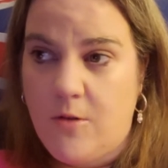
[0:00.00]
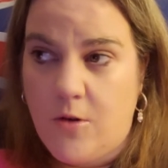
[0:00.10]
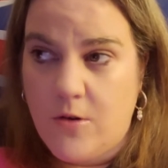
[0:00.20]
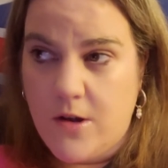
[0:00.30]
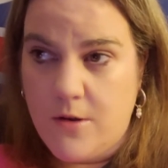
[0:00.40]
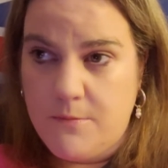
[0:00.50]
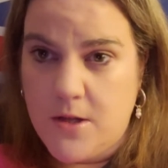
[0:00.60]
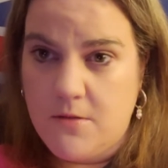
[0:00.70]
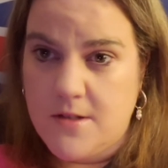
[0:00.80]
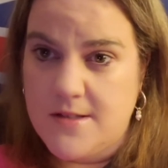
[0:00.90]

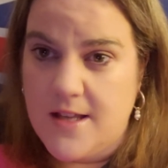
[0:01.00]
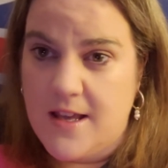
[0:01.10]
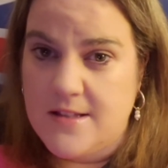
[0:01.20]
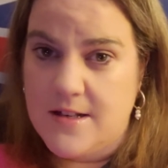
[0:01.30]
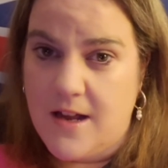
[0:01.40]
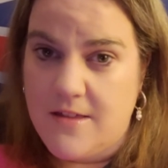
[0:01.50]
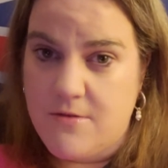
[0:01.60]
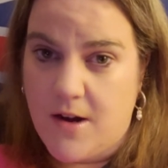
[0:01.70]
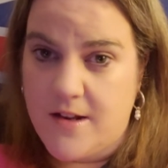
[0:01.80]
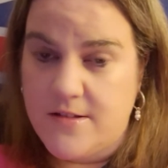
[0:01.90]
autoimmune disease and
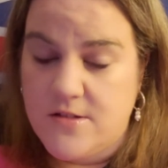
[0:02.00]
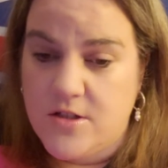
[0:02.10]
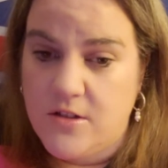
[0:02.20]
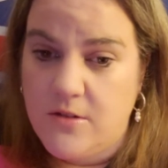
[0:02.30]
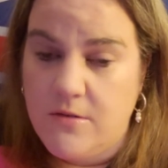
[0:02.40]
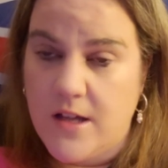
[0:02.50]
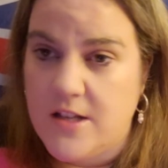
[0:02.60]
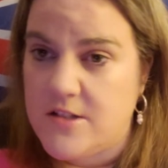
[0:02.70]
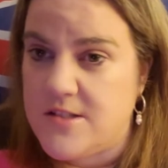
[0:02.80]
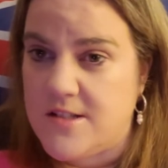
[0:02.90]
arthritis too, and
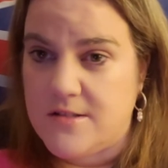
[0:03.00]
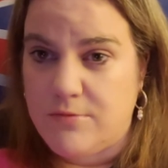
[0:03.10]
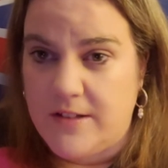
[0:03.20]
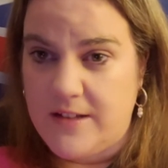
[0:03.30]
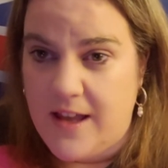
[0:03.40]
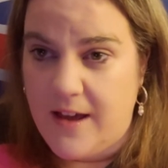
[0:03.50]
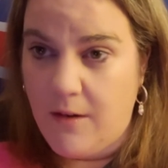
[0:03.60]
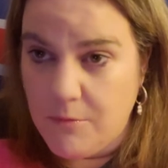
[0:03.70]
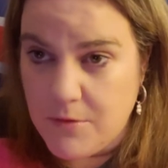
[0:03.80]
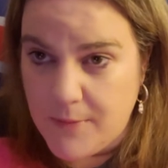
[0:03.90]
it's just really
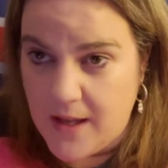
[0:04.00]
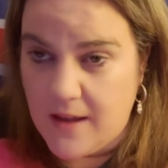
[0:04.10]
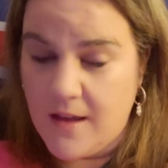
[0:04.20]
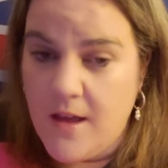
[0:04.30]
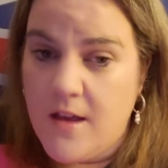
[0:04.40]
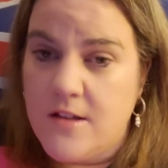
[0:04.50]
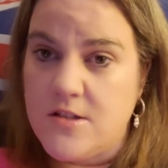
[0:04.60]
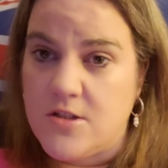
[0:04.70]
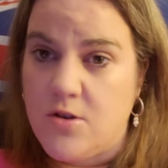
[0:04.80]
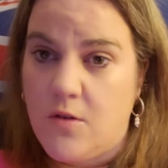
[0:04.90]
helped me
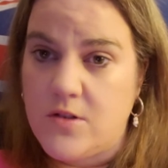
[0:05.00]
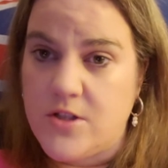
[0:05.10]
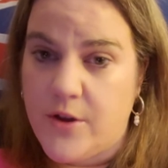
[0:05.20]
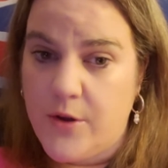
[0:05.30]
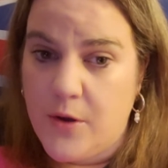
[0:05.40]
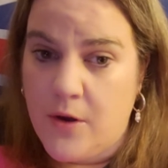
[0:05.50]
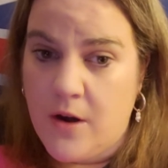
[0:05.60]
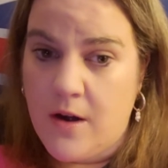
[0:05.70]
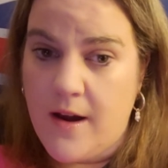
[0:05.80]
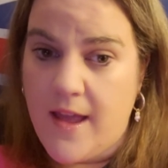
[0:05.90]
to talk to her.